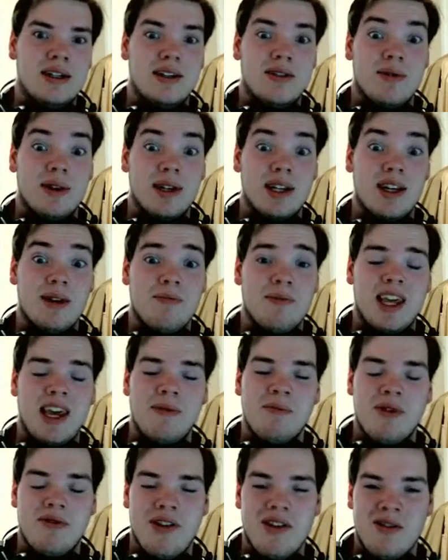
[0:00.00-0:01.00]
Mudkip became
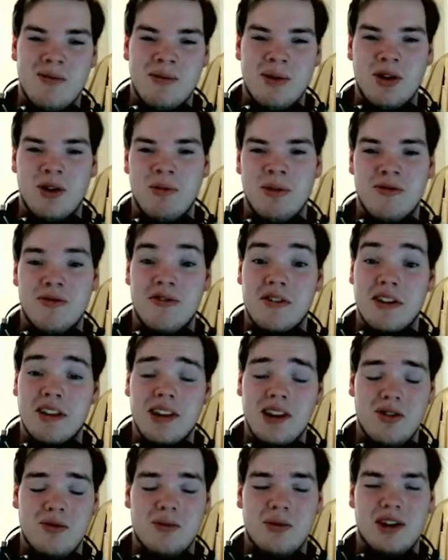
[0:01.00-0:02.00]
my favorite Pokemon for a
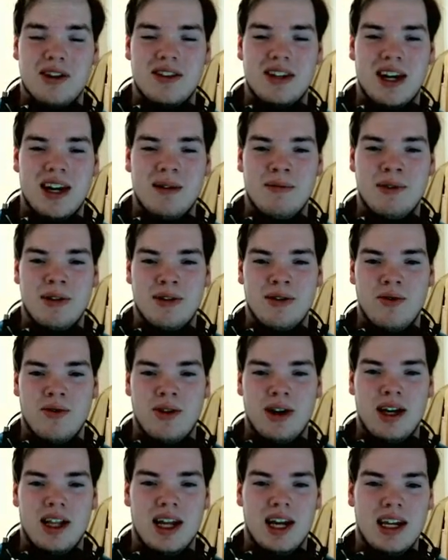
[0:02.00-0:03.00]
little bit of time,
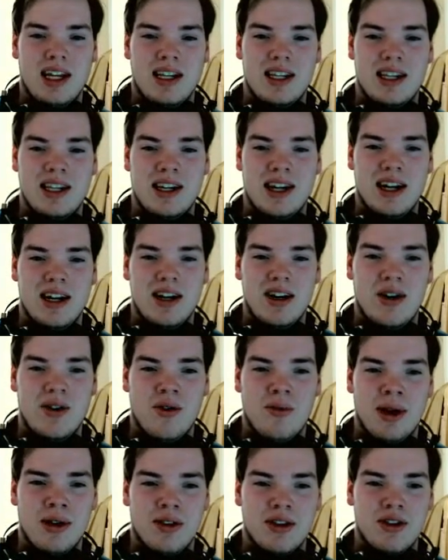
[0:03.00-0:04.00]
while I did not know
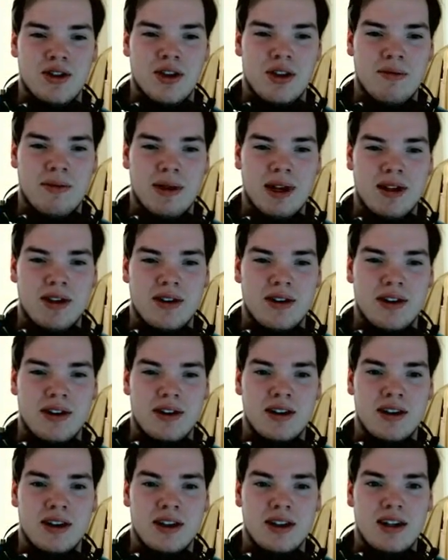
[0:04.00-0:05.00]
about the Charmander and
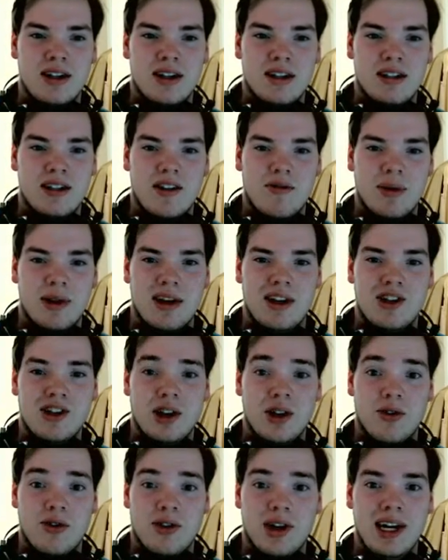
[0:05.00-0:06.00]
stuff being
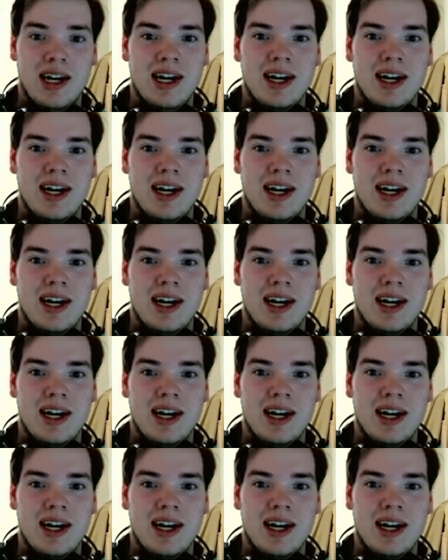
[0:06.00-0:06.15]
Gen 3.